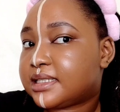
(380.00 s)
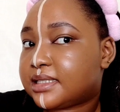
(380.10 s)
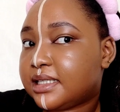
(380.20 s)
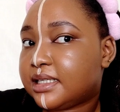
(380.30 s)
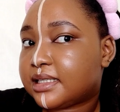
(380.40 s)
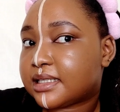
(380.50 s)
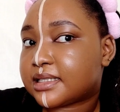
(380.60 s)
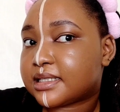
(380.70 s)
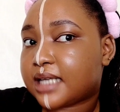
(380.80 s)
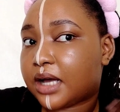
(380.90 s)
you can see,
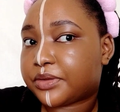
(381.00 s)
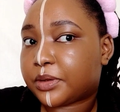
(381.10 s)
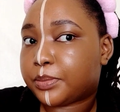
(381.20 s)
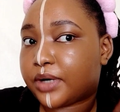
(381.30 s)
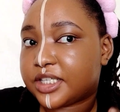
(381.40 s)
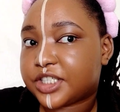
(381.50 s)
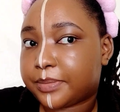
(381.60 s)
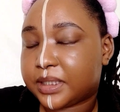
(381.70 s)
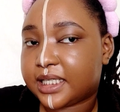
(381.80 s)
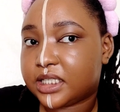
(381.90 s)
this is how the brush
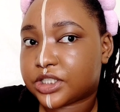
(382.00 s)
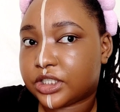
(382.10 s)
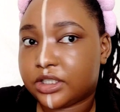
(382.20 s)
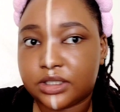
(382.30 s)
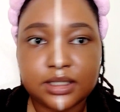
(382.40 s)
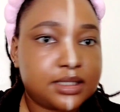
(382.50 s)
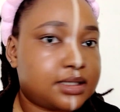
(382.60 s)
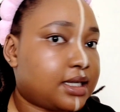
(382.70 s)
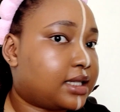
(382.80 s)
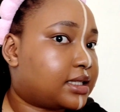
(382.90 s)
application
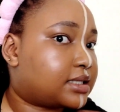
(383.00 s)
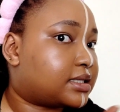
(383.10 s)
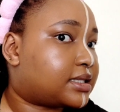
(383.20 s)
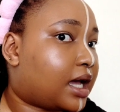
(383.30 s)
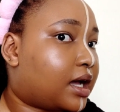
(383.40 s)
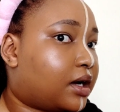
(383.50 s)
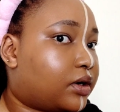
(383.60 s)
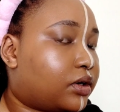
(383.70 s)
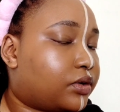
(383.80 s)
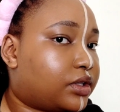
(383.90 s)
looks, and this is
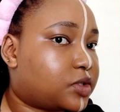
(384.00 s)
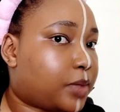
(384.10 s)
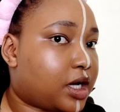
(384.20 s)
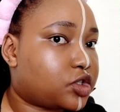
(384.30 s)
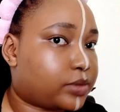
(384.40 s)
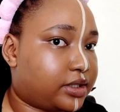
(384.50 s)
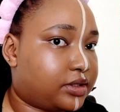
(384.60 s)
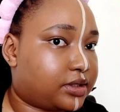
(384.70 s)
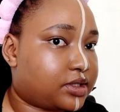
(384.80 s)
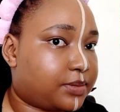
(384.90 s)
how the sponge one
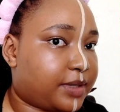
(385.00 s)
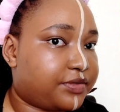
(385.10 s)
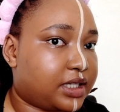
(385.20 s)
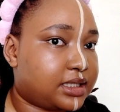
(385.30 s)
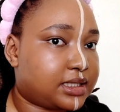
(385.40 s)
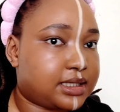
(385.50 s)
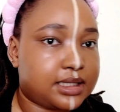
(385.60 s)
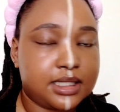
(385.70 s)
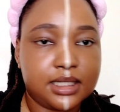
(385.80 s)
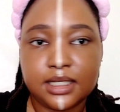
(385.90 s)
looks on my face.
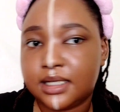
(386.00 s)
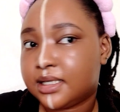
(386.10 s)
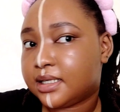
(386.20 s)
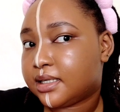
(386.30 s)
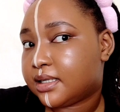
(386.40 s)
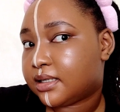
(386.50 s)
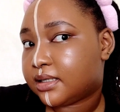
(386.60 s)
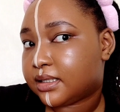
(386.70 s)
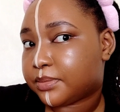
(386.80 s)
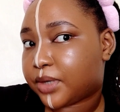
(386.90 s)

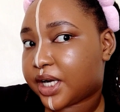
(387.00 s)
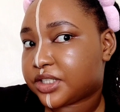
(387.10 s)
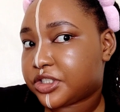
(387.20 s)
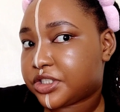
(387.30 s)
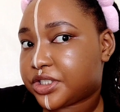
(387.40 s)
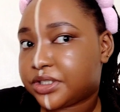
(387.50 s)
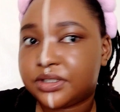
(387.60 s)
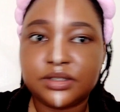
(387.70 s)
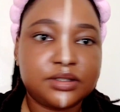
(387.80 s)
Brush,